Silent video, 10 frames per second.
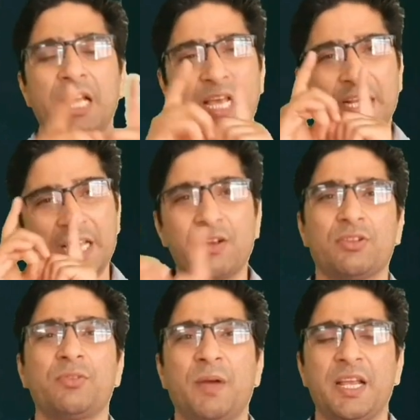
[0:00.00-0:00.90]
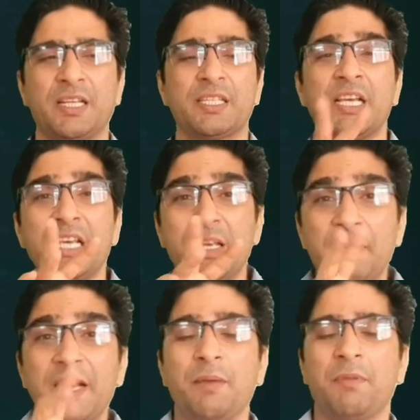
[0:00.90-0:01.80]
and here also minus,
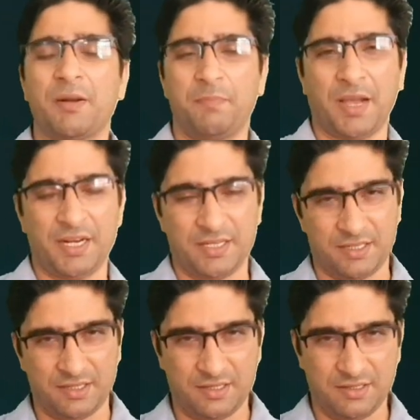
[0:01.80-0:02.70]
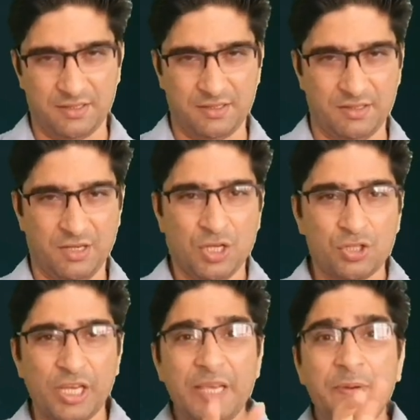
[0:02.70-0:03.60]
even number of minus.
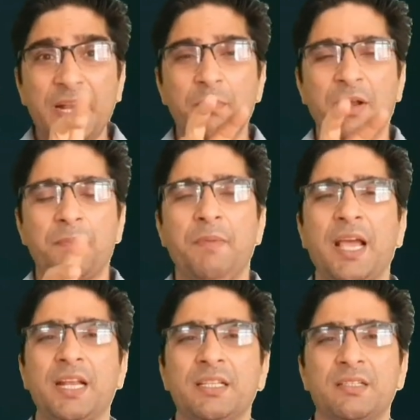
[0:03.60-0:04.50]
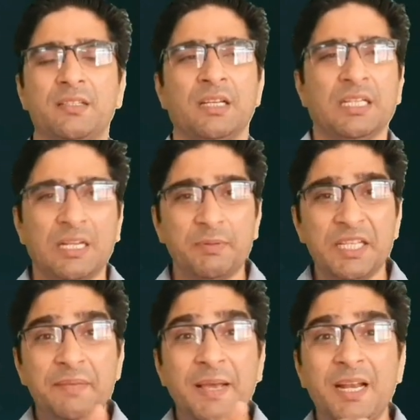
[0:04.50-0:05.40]
So even number of minus, that
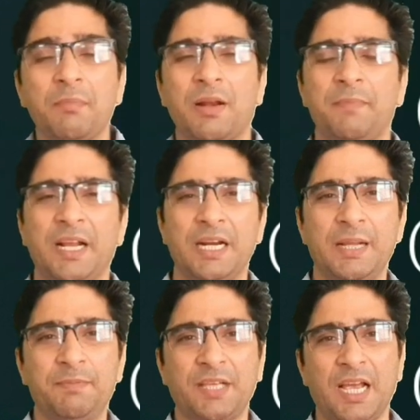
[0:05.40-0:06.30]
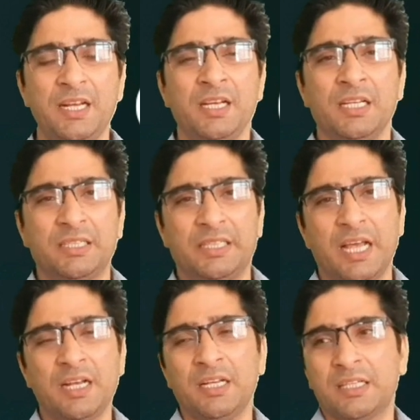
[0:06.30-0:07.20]
is even number of negative sign,
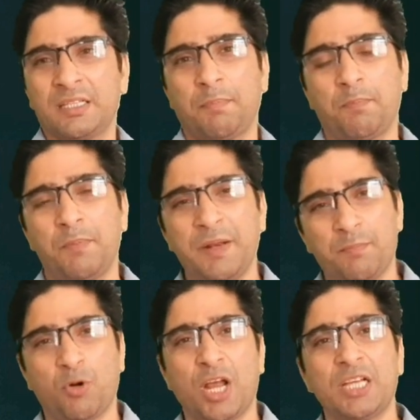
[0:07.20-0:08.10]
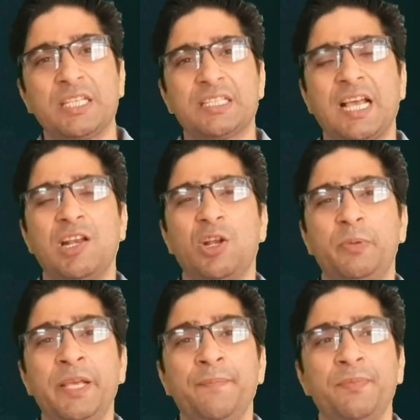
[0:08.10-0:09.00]
then in product the sign will
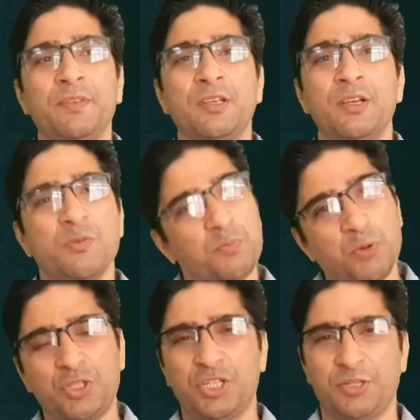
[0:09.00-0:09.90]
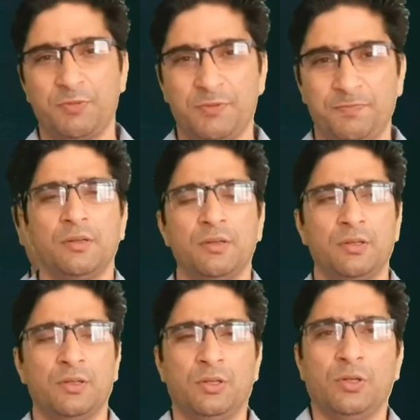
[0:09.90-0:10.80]
be positive.
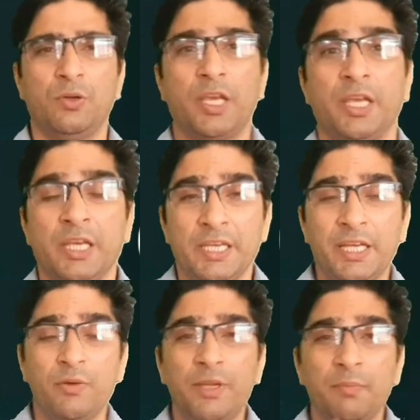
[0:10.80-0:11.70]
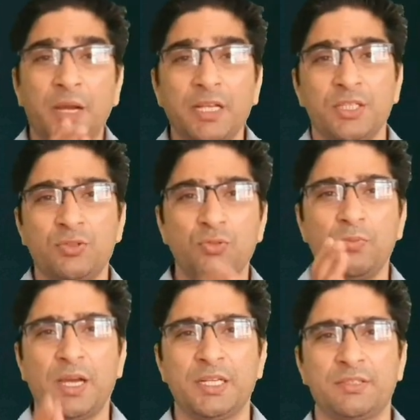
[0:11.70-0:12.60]
Okay, here we have minus 2,
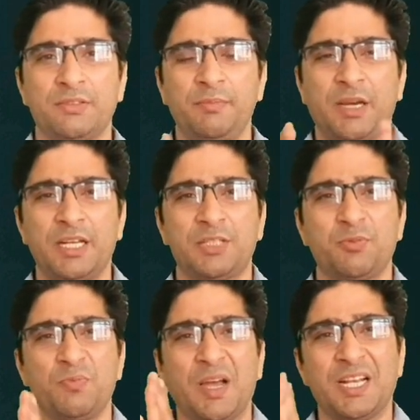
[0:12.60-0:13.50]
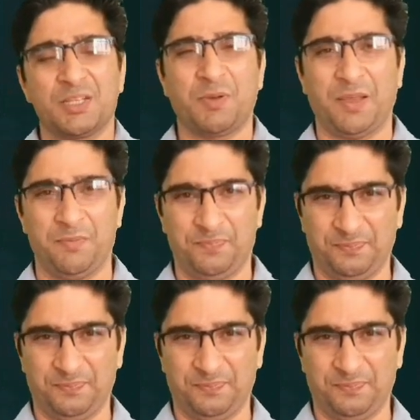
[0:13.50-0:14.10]
minus 3, minus 4, minus 5.